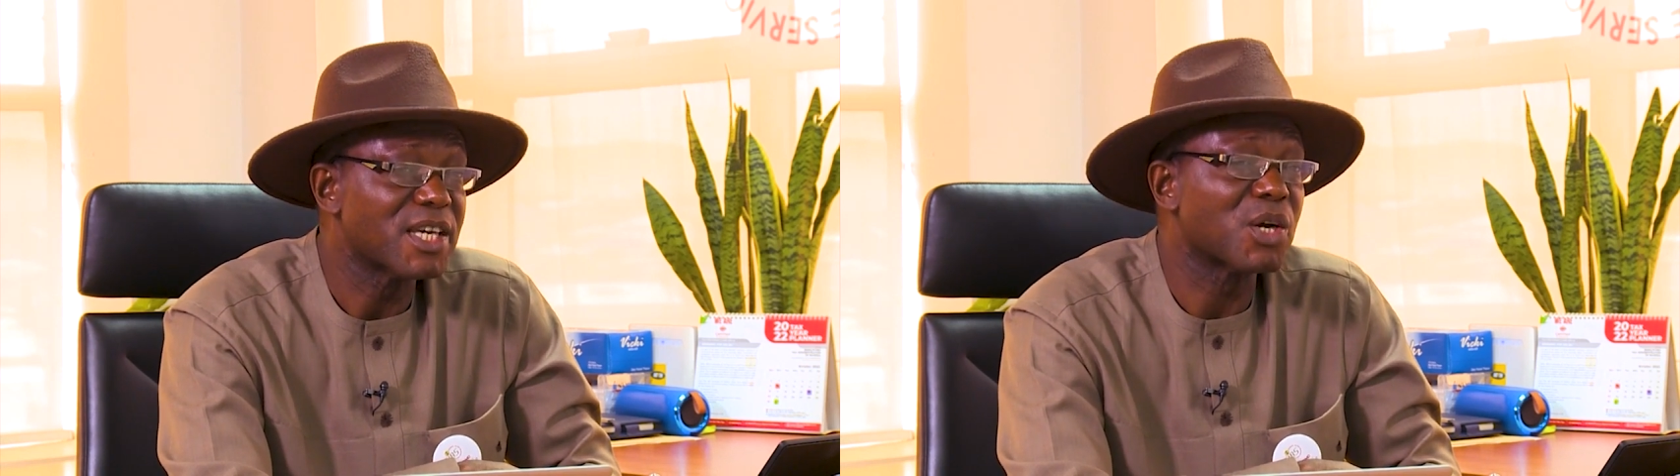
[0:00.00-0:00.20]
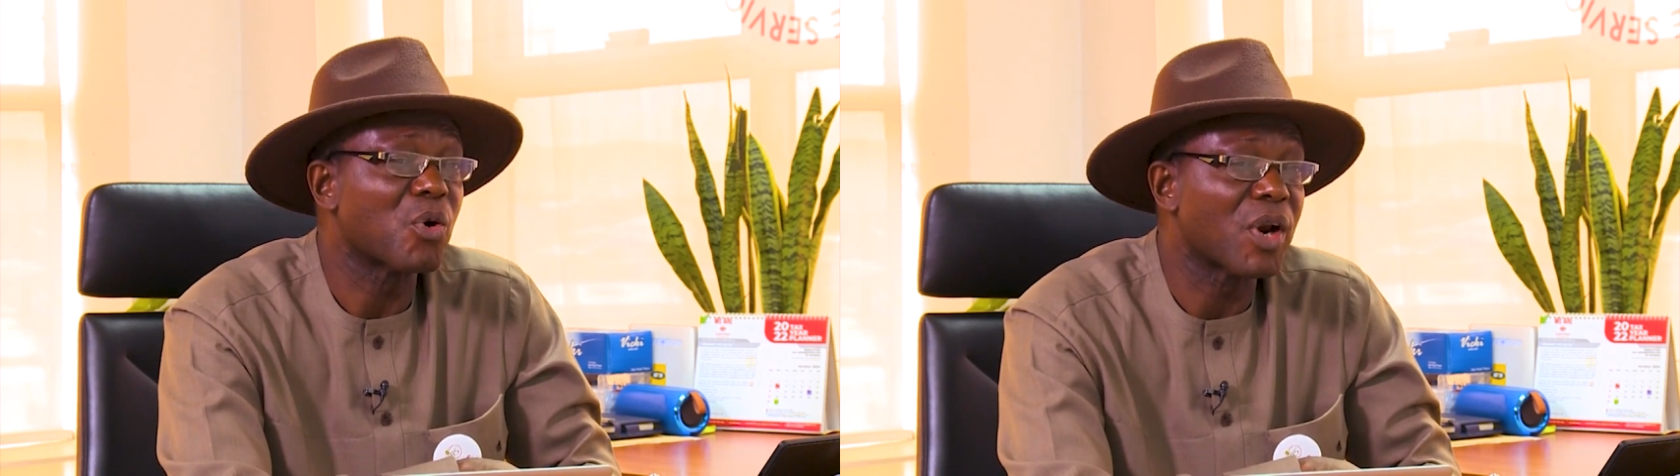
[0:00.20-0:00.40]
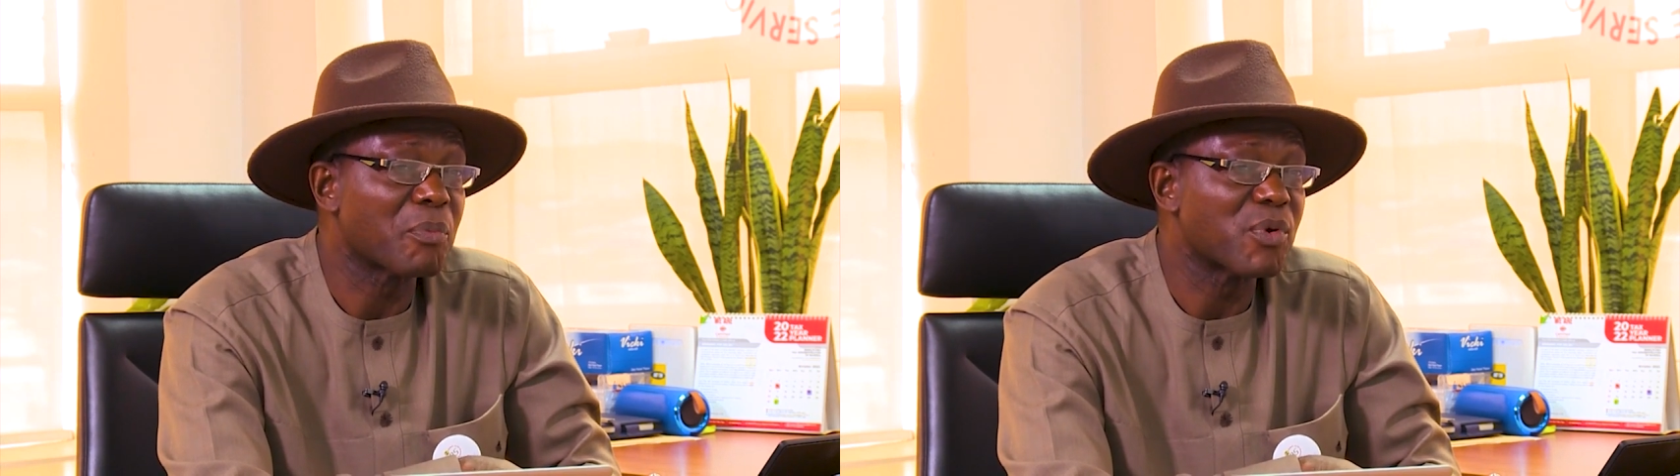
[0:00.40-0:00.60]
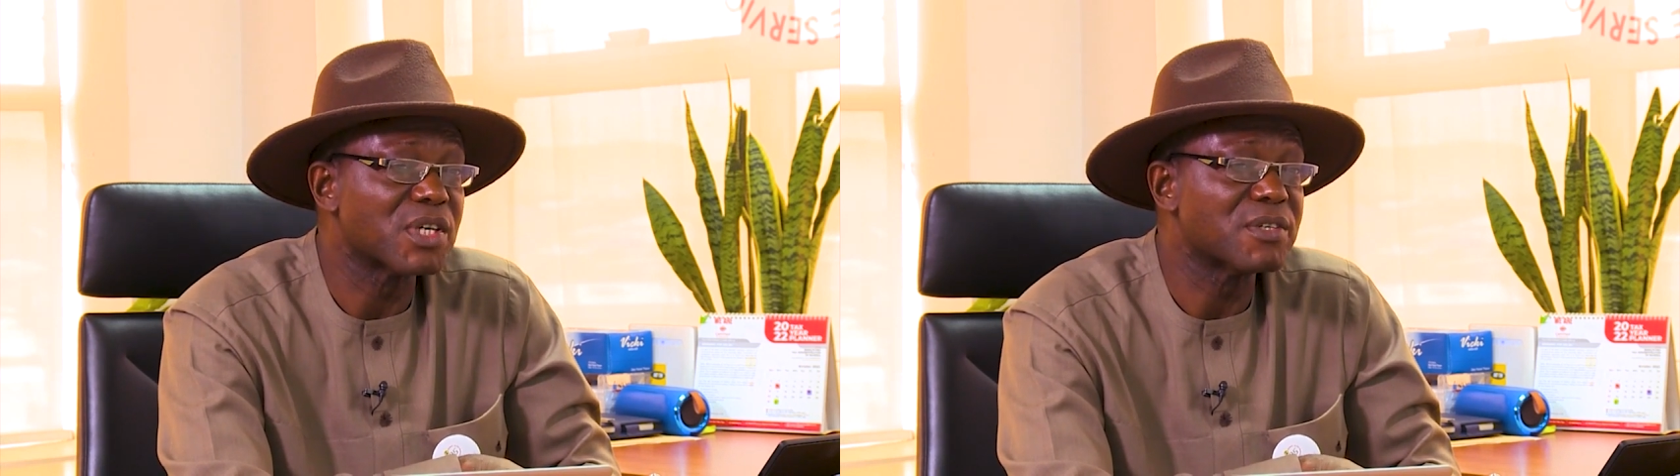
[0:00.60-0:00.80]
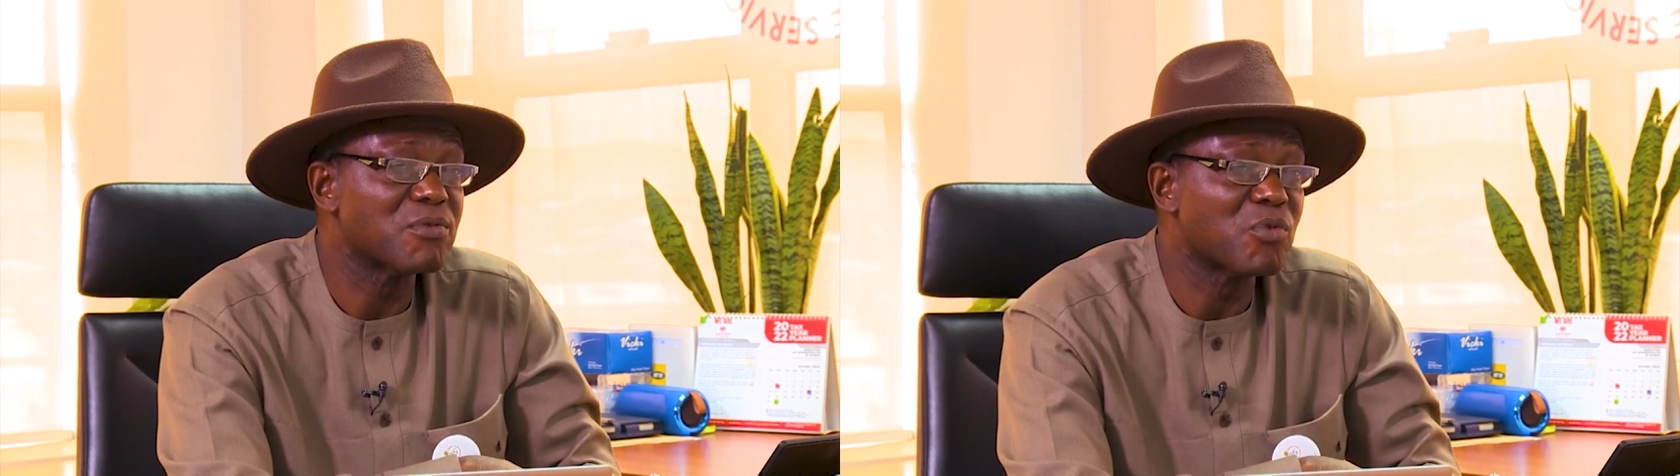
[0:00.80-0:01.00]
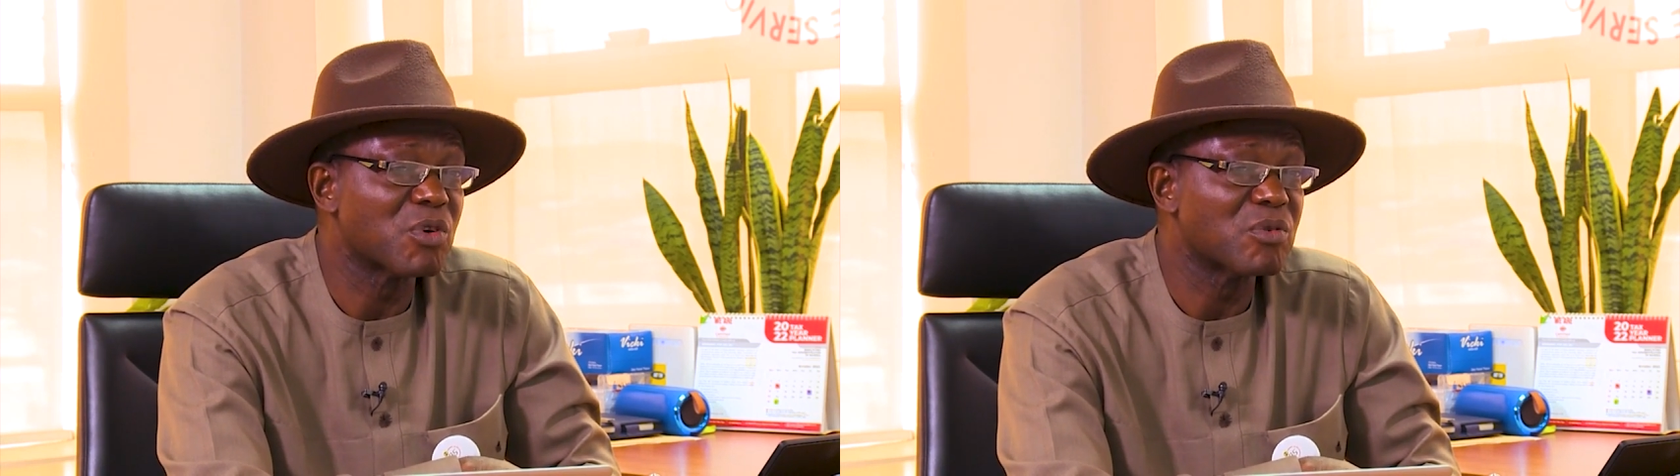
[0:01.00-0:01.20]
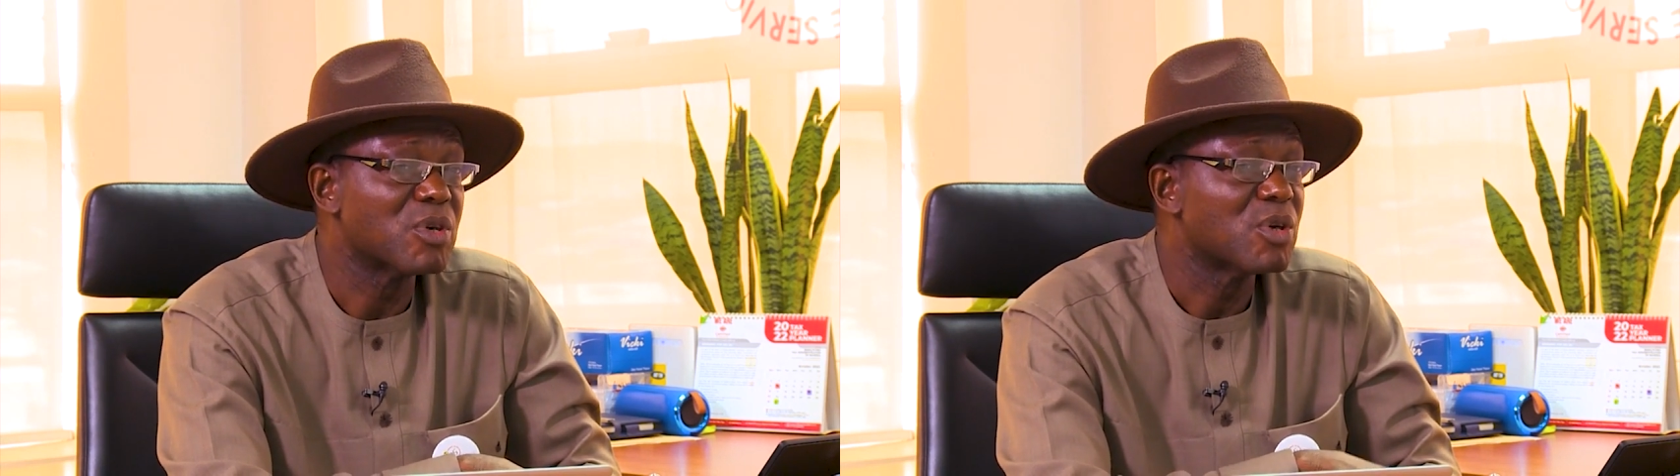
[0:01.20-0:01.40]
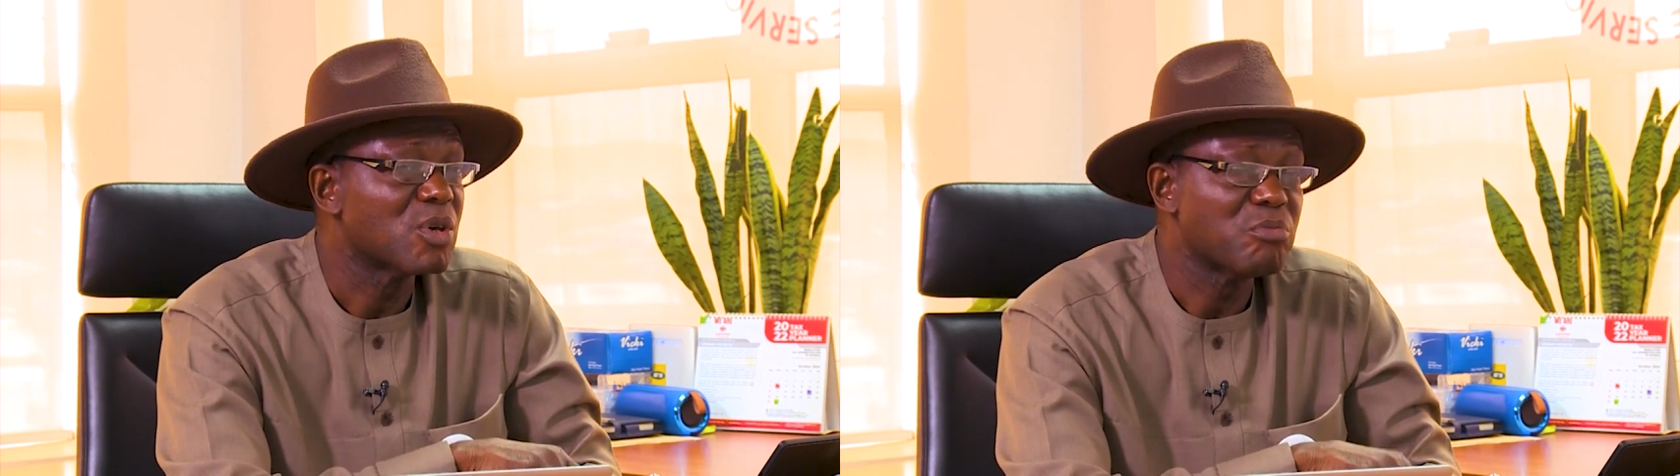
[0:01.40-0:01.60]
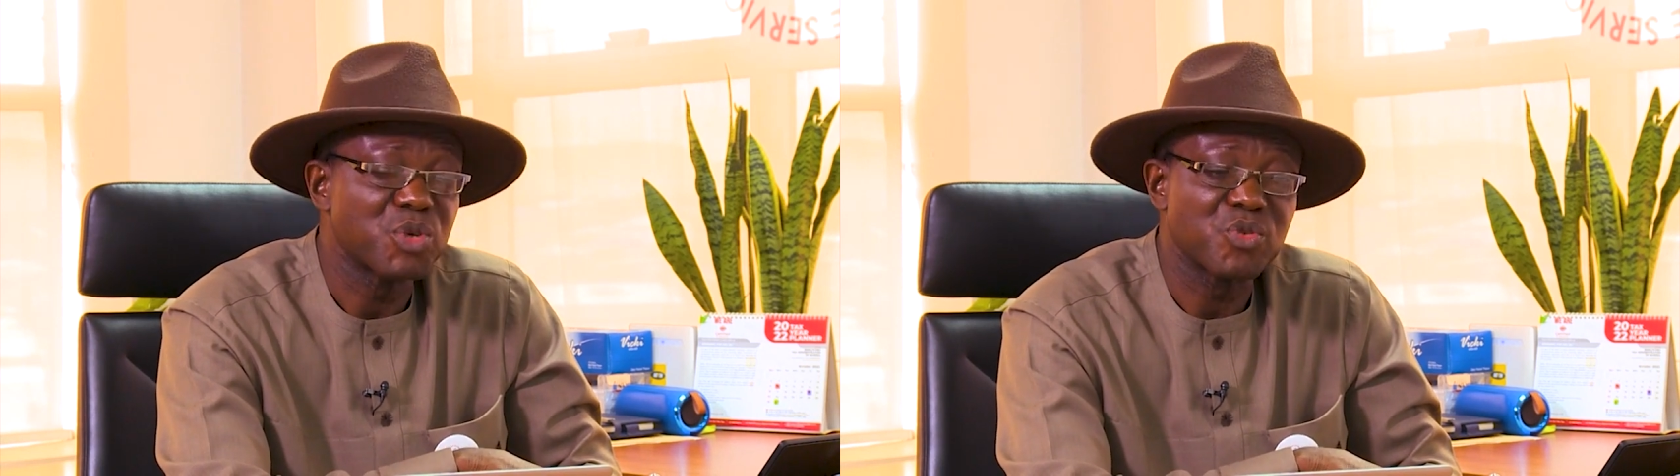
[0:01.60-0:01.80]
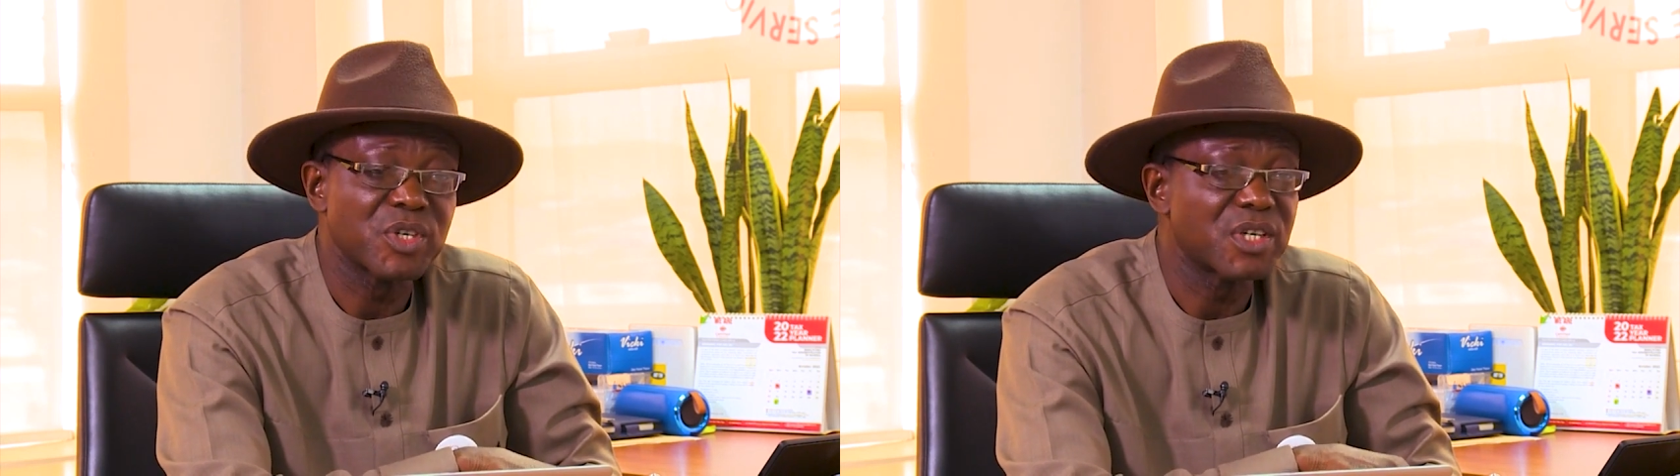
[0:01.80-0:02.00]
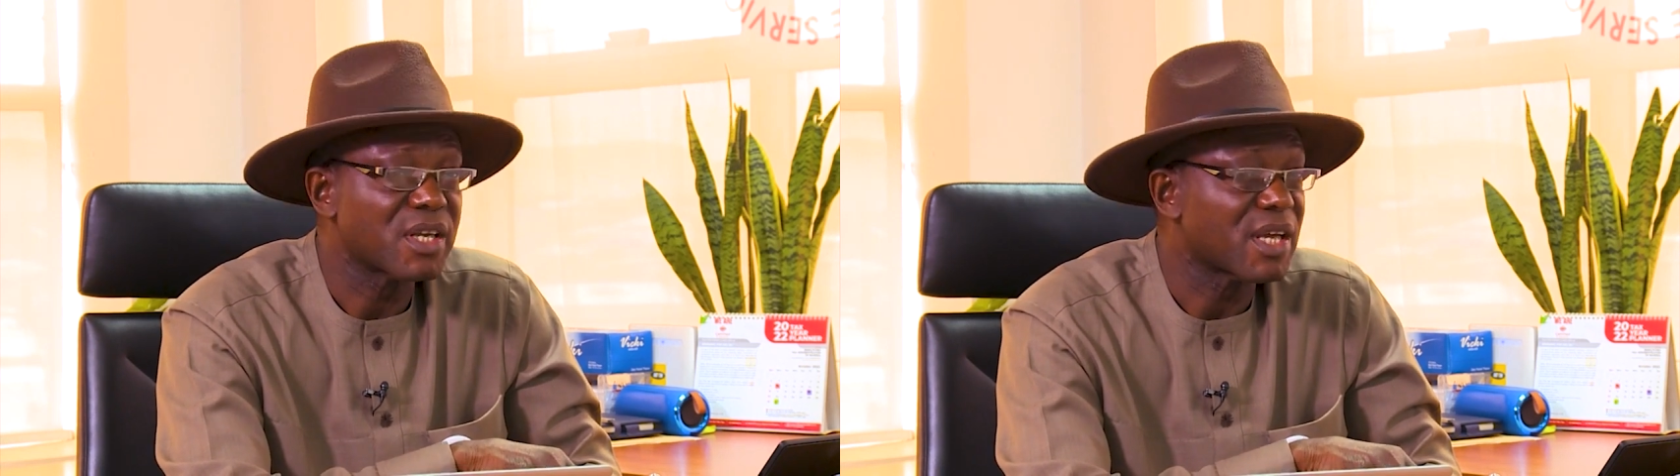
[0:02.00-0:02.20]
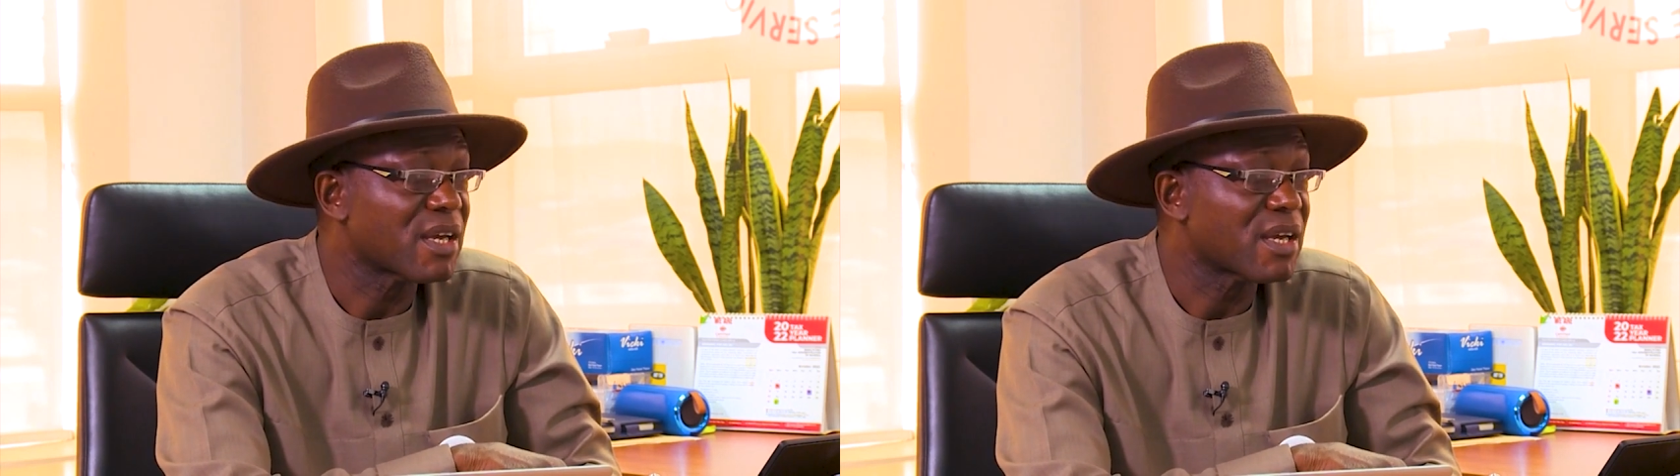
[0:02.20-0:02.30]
a collaborative one between